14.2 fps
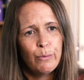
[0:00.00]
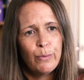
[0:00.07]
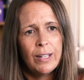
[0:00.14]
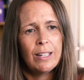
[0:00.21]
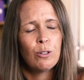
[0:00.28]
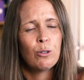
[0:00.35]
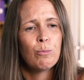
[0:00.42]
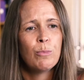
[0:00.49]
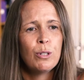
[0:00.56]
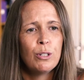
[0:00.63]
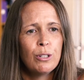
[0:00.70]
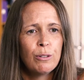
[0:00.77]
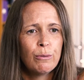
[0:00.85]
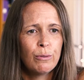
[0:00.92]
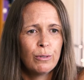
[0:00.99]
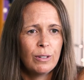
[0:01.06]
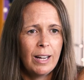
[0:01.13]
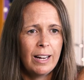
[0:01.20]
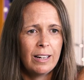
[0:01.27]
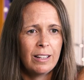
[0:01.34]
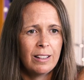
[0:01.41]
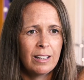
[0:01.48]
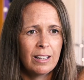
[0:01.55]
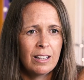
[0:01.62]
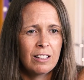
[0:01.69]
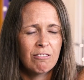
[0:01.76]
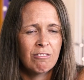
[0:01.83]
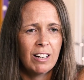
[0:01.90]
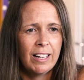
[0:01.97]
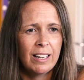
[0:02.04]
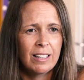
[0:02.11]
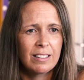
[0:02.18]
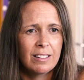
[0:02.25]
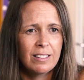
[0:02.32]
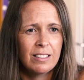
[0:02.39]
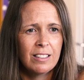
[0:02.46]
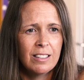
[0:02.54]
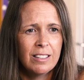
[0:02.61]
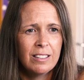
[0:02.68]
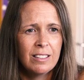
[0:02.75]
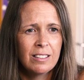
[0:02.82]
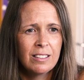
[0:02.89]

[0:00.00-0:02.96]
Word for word: feel or move anything in the right hand side